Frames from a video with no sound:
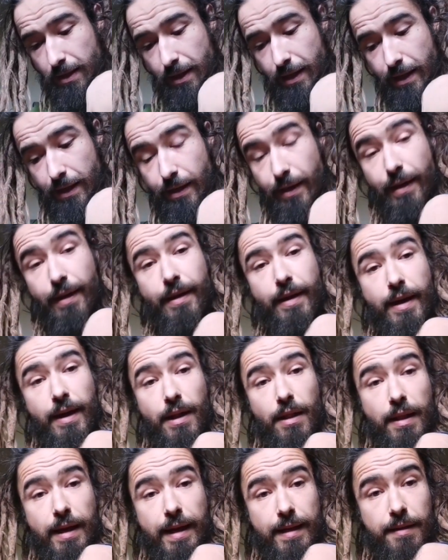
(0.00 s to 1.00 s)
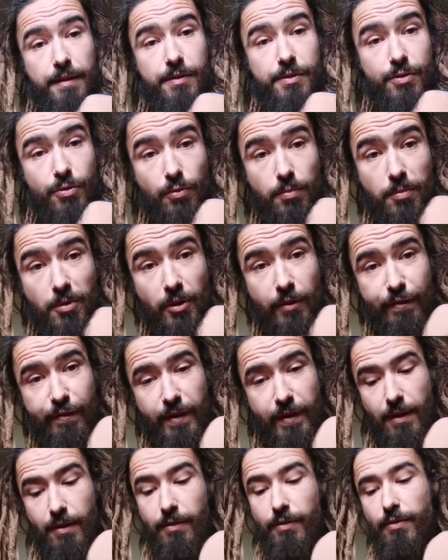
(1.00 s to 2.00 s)
and I'll add two more
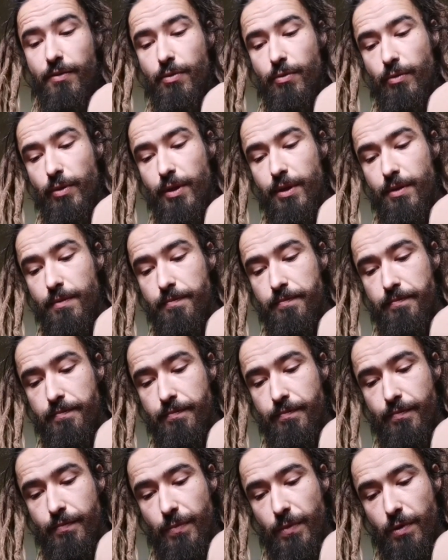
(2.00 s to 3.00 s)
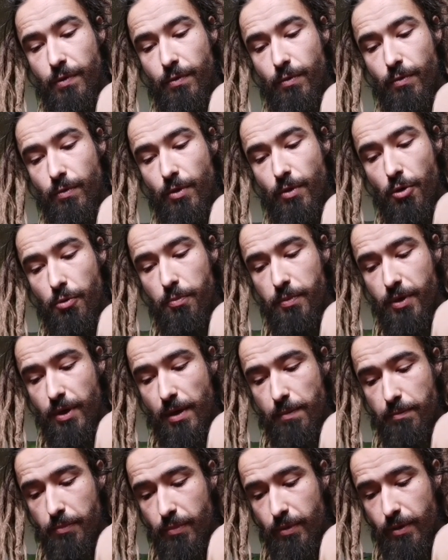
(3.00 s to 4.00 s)
fingers to it to open
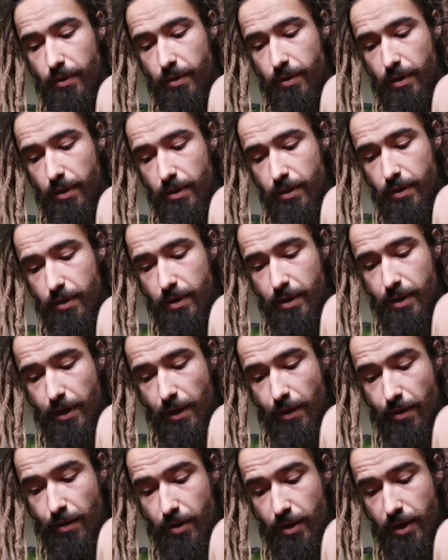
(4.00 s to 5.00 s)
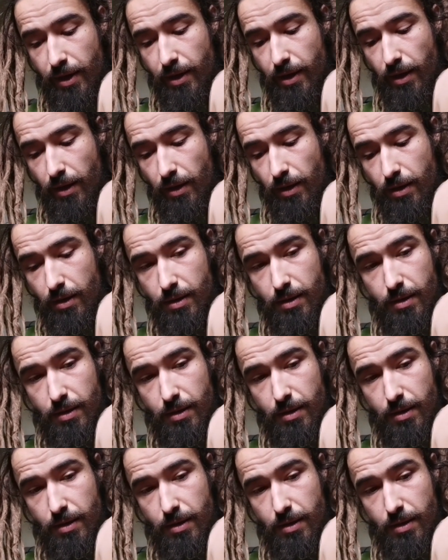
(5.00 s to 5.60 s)
up another eye